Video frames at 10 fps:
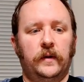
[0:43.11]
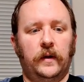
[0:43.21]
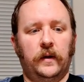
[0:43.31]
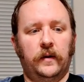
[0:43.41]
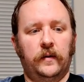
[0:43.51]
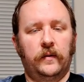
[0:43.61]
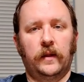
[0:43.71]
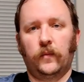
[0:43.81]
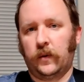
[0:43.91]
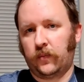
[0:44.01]

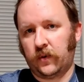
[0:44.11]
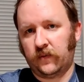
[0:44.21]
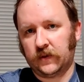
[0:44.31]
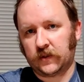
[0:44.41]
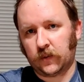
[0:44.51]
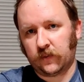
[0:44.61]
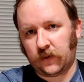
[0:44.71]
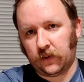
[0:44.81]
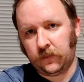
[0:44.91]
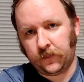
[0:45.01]
that we previously
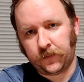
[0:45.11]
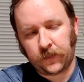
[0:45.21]
reviewed.